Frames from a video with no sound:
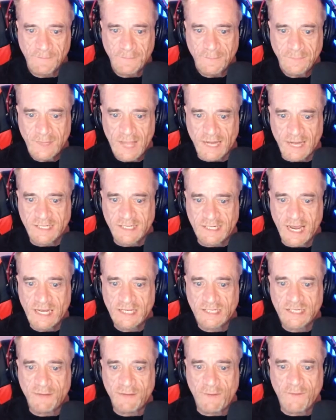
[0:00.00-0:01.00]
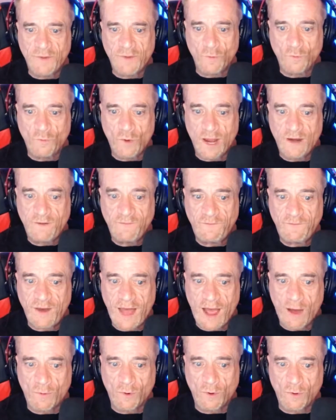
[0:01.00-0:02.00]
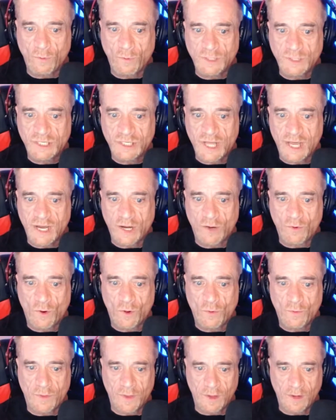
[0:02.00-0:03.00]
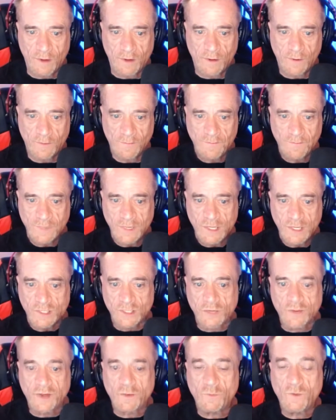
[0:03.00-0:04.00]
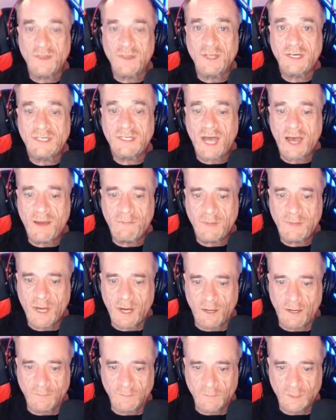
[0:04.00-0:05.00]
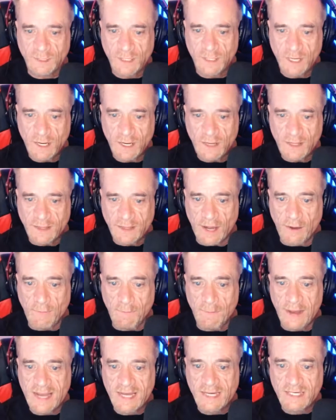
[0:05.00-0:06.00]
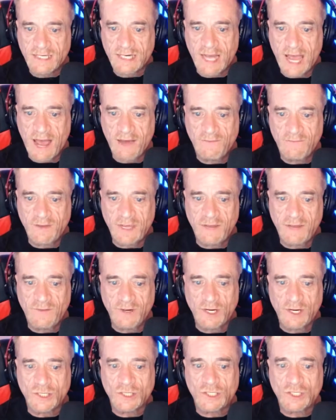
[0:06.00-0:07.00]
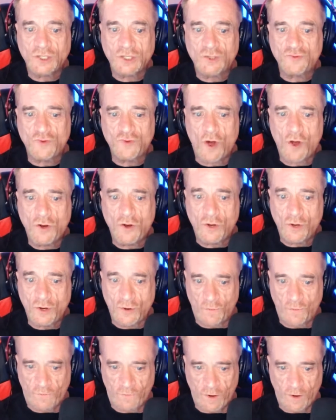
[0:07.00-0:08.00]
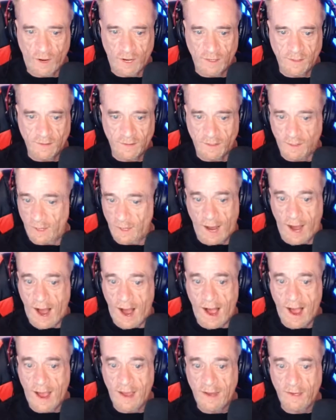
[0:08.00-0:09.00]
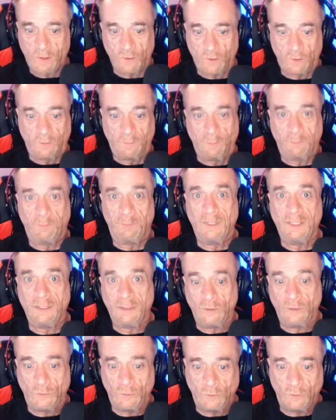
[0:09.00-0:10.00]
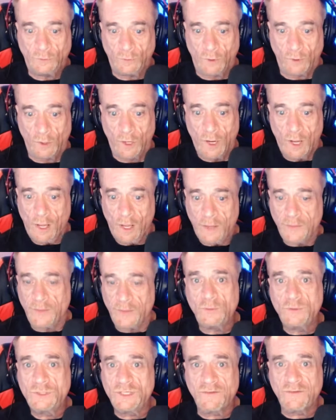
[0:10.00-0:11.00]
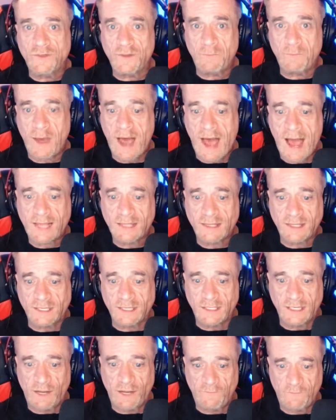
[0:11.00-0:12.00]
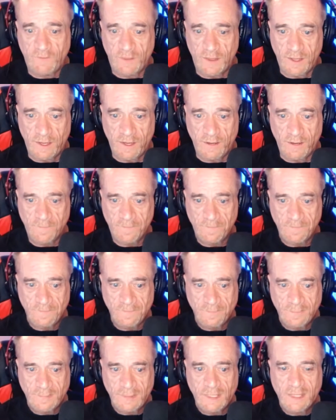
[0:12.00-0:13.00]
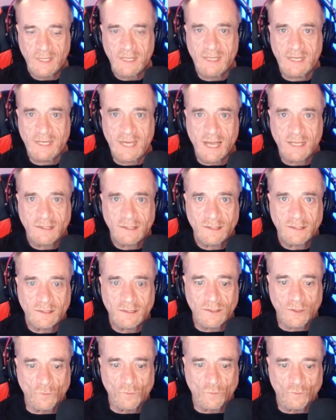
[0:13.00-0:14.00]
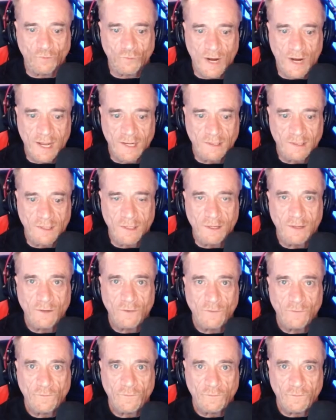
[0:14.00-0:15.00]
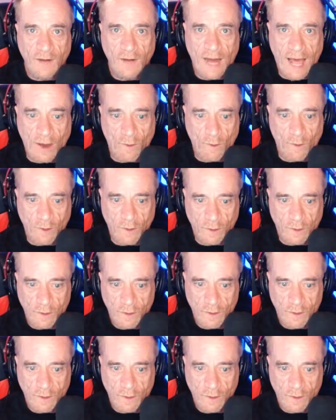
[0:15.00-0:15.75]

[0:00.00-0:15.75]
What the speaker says: and take some of the red flower which they grow there, so that when the time comes, thou mayest have even a stronger friend than I or Baloo or those of the pack that love thee. Get the red flower.